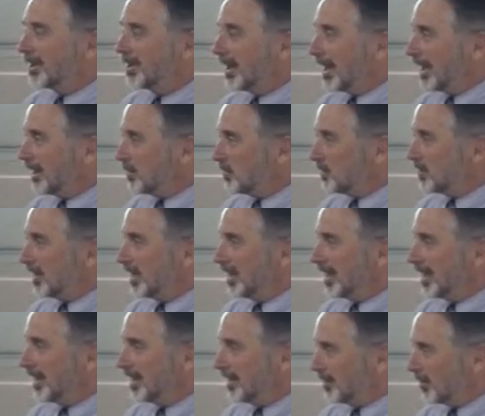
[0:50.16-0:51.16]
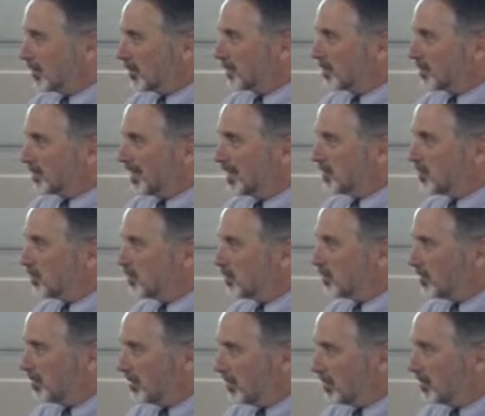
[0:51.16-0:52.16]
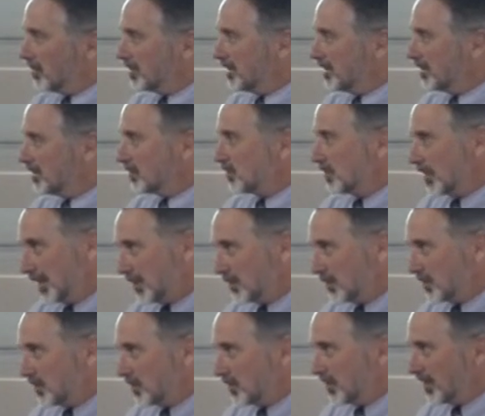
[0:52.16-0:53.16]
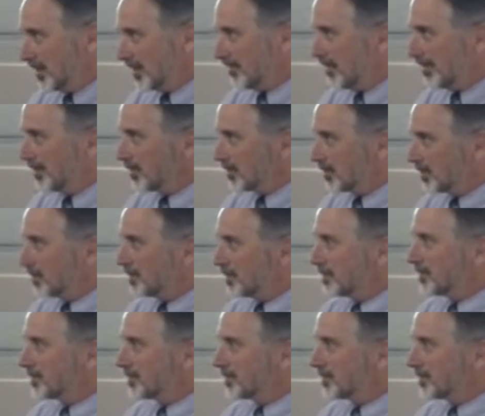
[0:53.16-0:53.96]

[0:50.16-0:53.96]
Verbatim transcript: IUCN and the conservation community is trying to achieve overall.